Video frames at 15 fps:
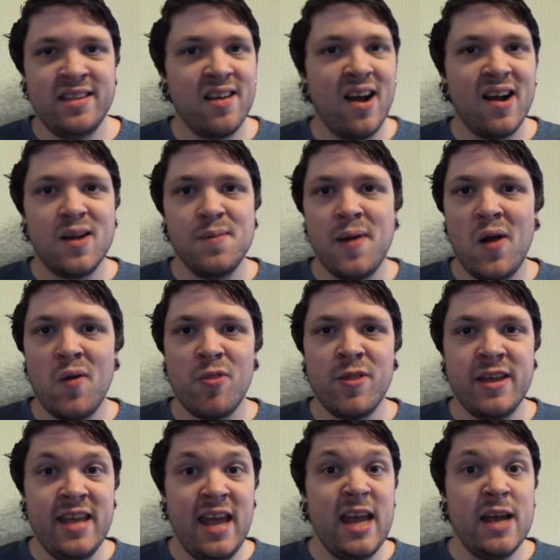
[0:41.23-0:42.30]
talk about the
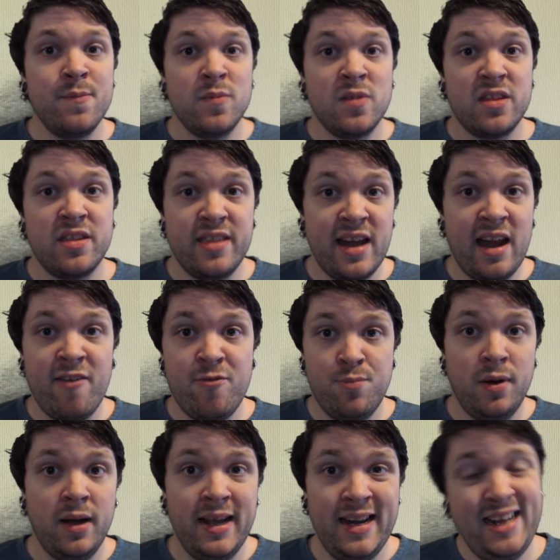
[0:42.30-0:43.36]
games that I've
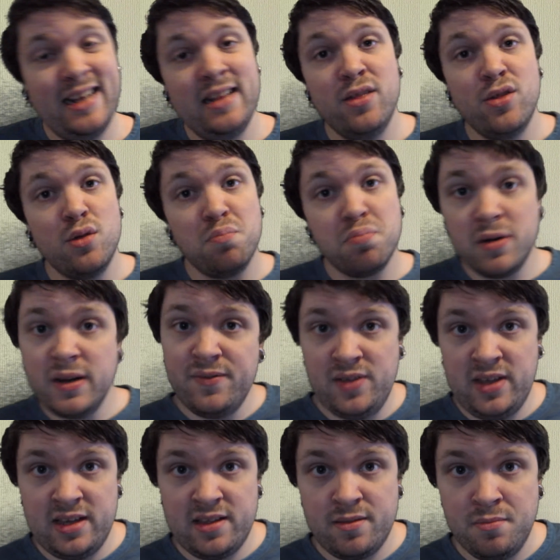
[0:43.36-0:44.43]
played in the
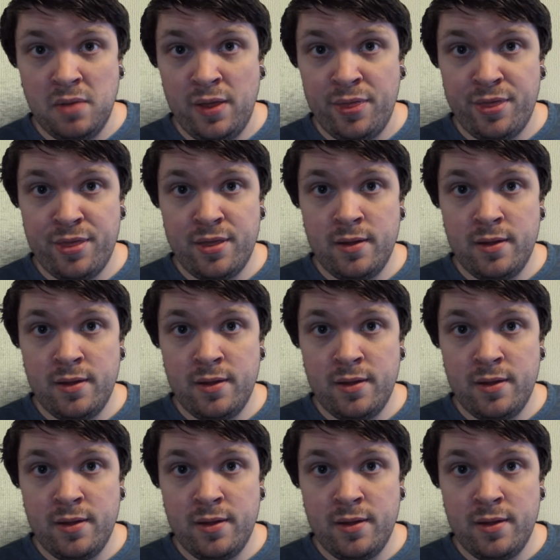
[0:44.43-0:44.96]
previous month.